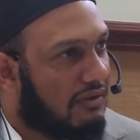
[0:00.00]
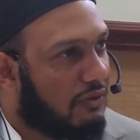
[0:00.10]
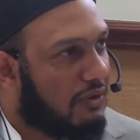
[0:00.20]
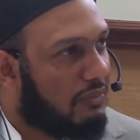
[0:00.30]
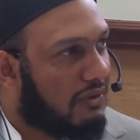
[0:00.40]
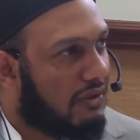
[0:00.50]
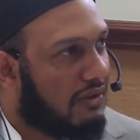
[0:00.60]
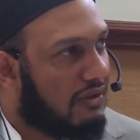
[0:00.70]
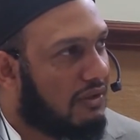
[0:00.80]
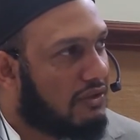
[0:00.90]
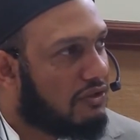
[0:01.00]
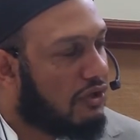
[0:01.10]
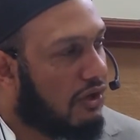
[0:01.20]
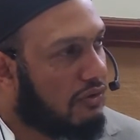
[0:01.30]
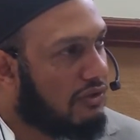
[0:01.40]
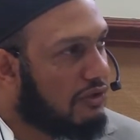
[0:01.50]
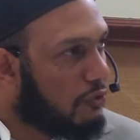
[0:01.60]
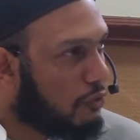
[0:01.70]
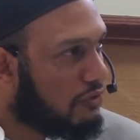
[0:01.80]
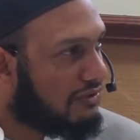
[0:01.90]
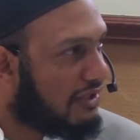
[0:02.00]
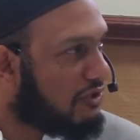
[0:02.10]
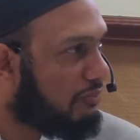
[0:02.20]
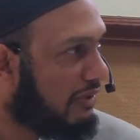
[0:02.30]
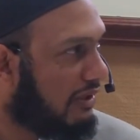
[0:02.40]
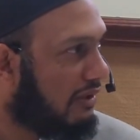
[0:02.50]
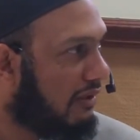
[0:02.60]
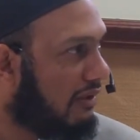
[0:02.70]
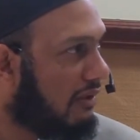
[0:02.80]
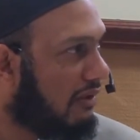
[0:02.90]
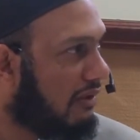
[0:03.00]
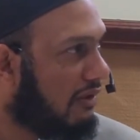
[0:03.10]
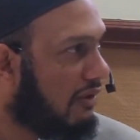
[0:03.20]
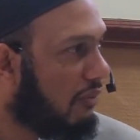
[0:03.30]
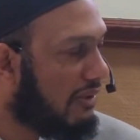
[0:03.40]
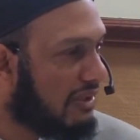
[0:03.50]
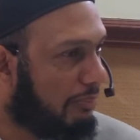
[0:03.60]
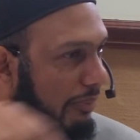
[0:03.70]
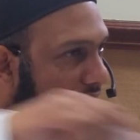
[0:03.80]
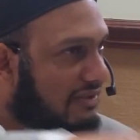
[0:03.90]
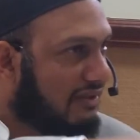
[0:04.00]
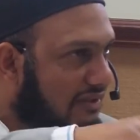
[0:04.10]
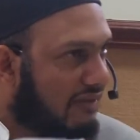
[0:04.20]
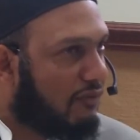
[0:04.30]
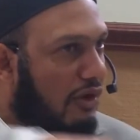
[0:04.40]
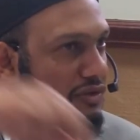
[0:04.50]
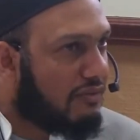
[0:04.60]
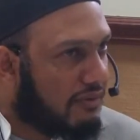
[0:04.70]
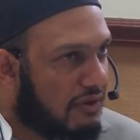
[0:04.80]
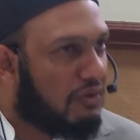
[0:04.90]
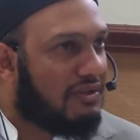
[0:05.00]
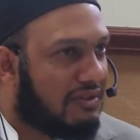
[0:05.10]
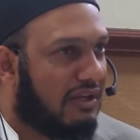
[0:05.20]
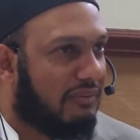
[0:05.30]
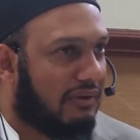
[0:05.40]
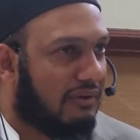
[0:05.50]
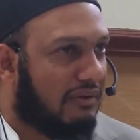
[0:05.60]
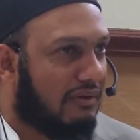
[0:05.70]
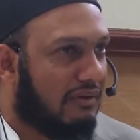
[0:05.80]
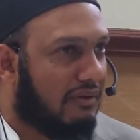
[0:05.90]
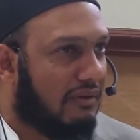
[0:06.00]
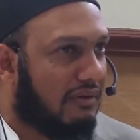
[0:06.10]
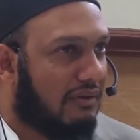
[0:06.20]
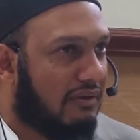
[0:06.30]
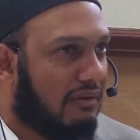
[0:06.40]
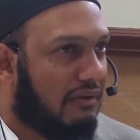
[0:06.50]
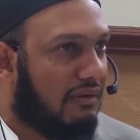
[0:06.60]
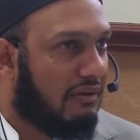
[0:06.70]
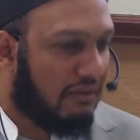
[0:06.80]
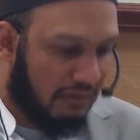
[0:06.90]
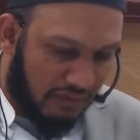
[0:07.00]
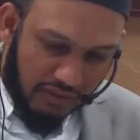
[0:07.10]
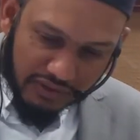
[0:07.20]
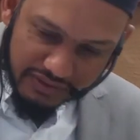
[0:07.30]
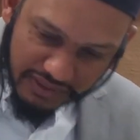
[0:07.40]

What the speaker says: You know what I mean? So you only use tashbih when the person doesn't have knowledge of the thing you're describing. You don't just